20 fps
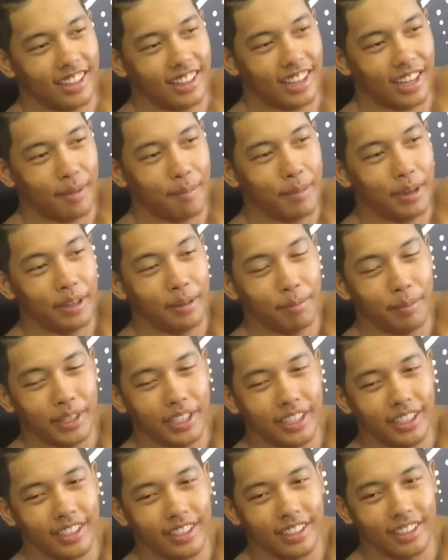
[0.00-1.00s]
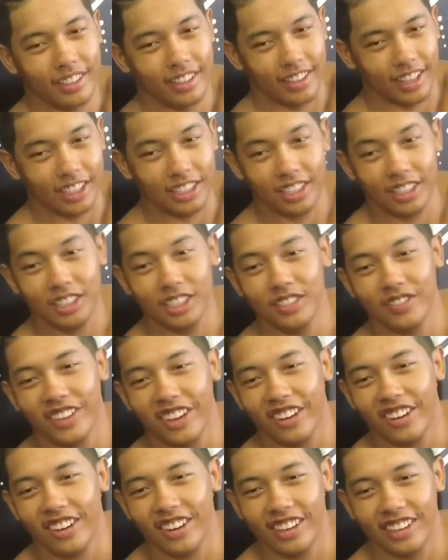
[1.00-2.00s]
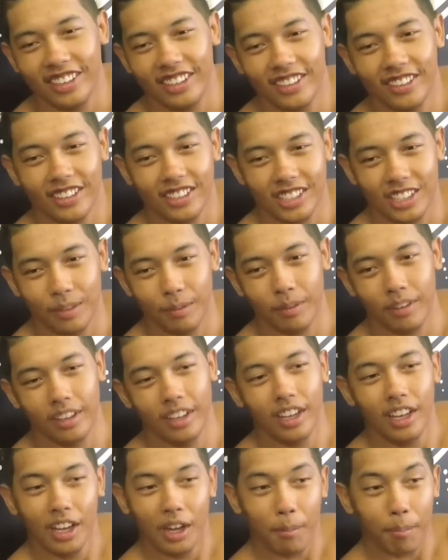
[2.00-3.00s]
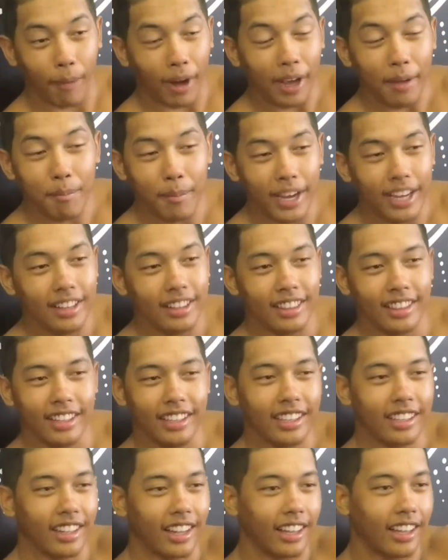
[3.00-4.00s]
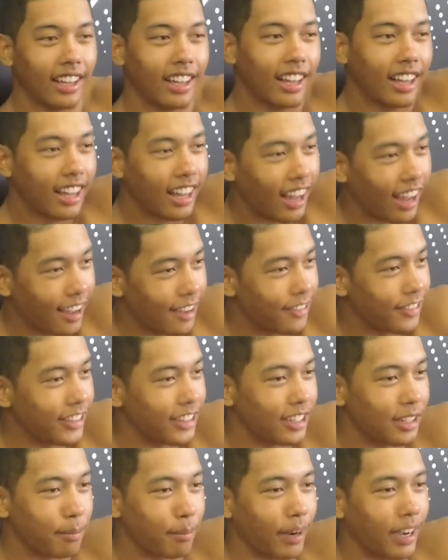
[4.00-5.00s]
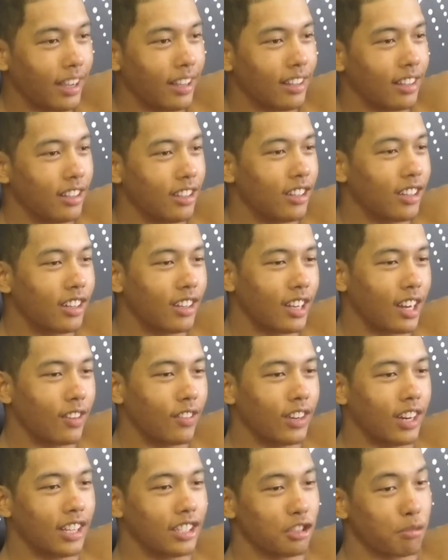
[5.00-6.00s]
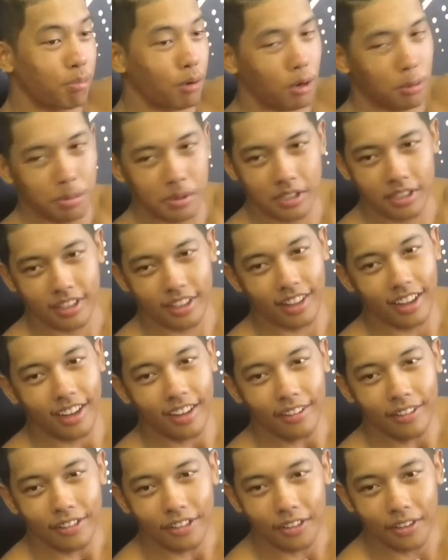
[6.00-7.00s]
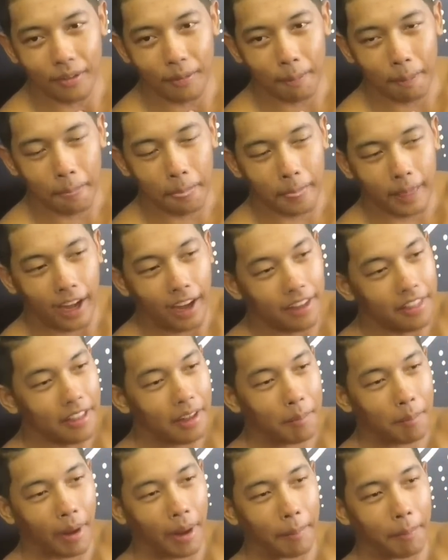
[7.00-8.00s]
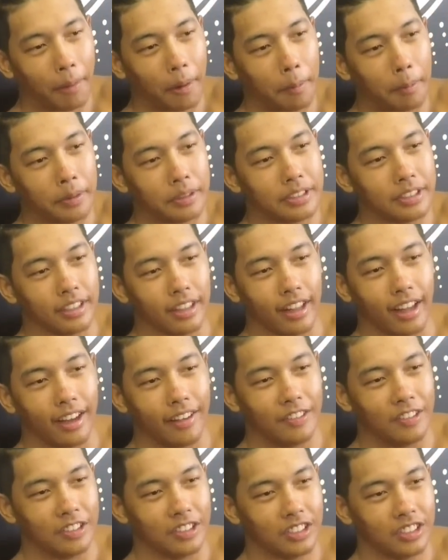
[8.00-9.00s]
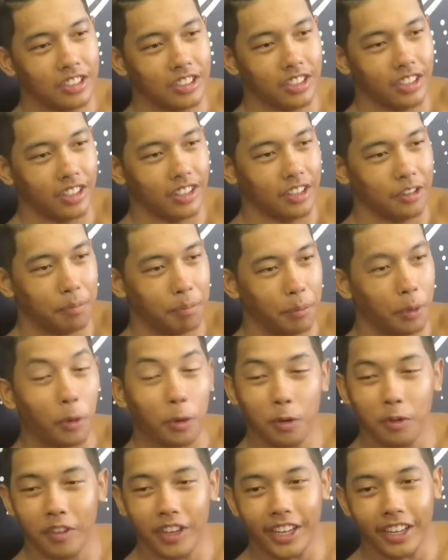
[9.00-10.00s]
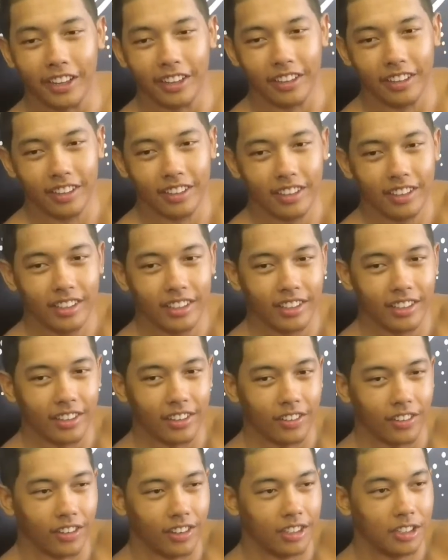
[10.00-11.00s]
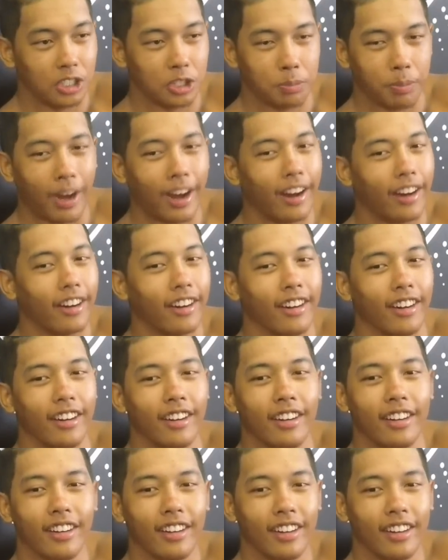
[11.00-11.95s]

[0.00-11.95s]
that touches my heart, you know, because my main thing, like, I figure you know, everyone has a purpose in life. I think my purpose in life is to motivate or inspire